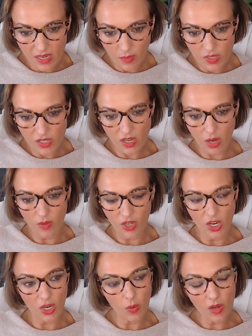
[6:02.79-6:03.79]
it was so
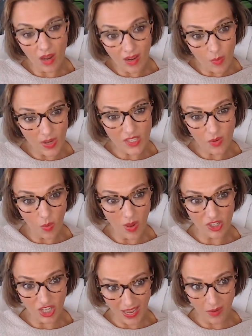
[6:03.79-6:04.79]
new, and I went to a
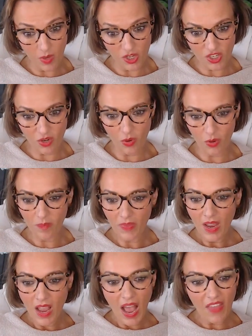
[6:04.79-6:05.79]
Welsh language school,
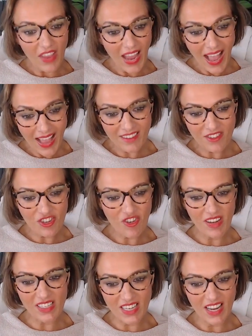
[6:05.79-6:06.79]
and they hadn't
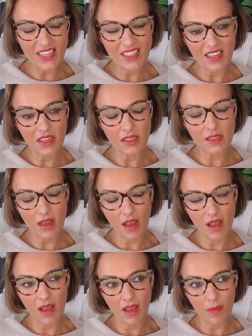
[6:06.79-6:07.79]
translated
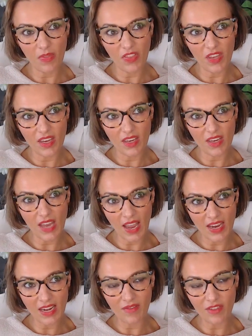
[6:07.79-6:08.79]
um, the A
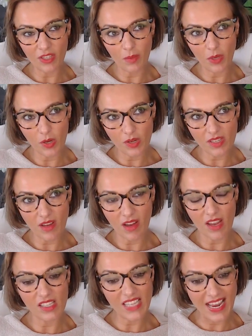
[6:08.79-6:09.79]
level computer
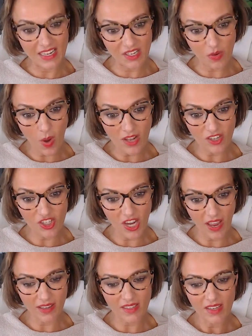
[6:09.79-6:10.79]
science into Welsh
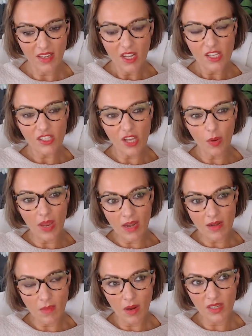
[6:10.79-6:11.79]
yet. So
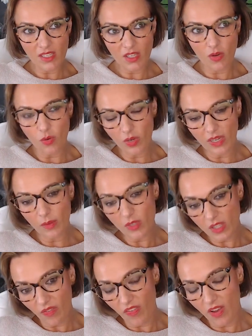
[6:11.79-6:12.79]
in my school, it was
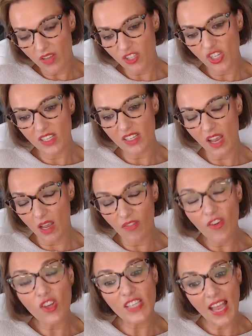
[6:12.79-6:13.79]
the first G, uh,
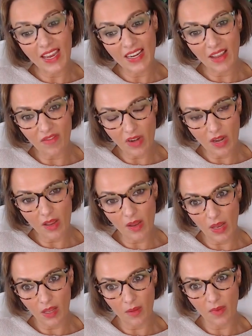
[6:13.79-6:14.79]
first A level
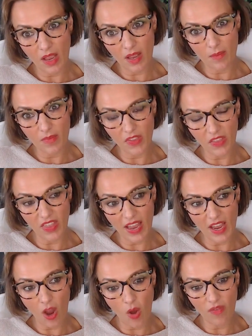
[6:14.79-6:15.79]
uh, um, that
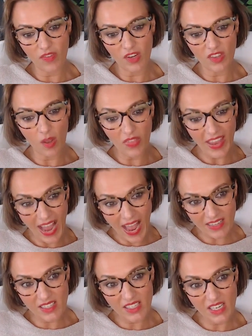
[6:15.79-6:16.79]
they offered that they had
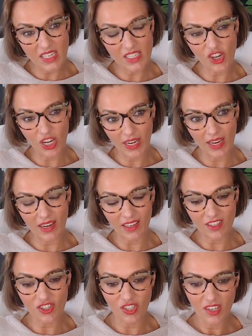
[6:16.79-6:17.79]
to teach in
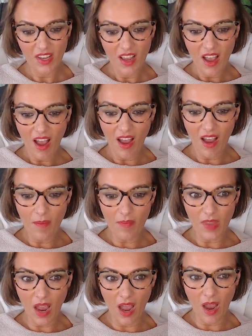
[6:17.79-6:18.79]
English,
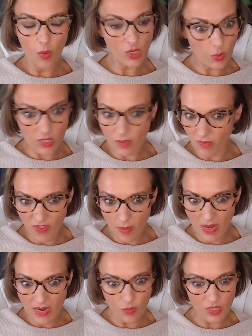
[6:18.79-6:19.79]
um, uh, which was for
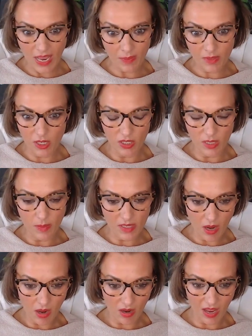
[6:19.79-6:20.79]
me was absolutely
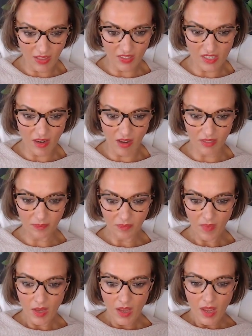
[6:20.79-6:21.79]
bizarre at the time.
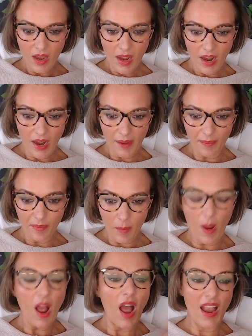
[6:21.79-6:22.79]
Um,
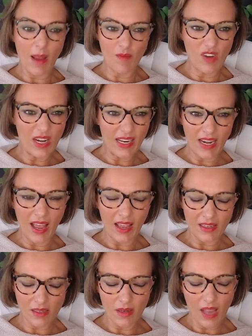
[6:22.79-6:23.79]
but I am really
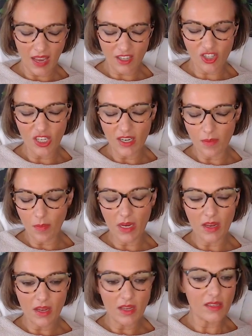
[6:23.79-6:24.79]
glad actually
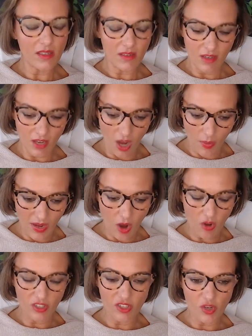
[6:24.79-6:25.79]
because going
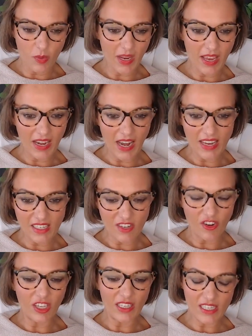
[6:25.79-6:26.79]
on and doing it later.
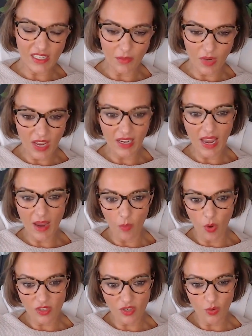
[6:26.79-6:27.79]
At least it, it
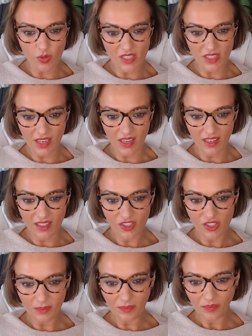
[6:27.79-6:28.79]
was taught in English.